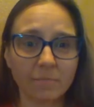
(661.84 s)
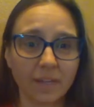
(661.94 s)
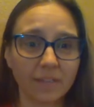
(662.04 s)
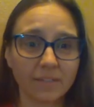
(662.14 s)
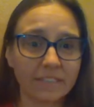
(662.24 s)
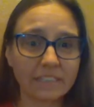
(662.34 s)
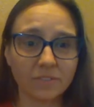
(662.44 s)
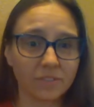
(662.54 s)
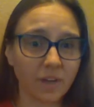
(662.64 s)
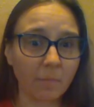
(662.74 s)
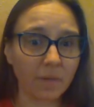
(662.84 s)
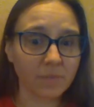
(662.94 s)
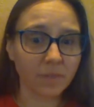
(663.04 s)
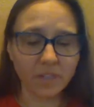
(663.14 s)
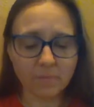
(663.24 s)
but you do not mess
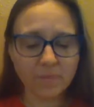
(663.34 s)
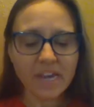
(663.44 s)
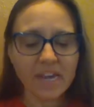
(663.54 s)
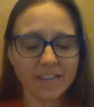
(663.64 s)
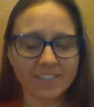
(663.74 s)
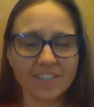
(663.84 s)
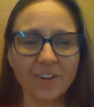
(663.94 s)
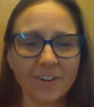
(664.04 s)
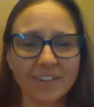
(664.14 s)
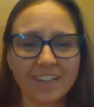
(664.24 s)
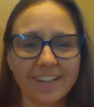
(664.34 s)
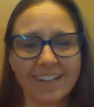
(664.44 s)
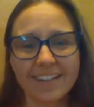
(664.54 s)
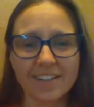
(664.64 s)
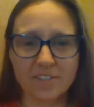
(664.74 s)
with her. So,
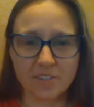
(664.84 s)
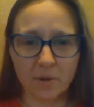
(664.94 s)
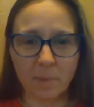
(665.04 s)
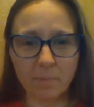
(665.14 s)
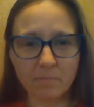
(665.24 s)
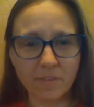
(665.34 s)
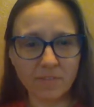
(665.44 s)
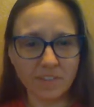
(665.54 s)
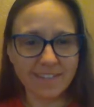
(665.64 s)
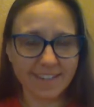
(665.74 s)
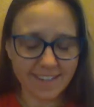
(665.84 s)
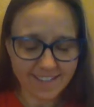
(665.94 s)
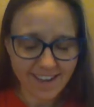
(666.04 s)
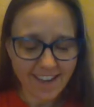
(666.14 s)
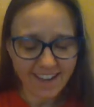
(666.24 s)
sorry, Mom, if you listen to
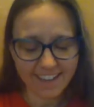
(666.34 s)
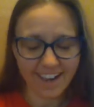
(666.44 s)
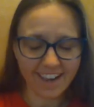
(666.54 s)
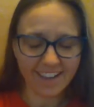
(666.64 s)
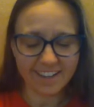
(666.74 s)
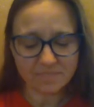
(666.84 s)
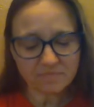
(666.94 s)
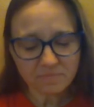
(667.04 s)
this.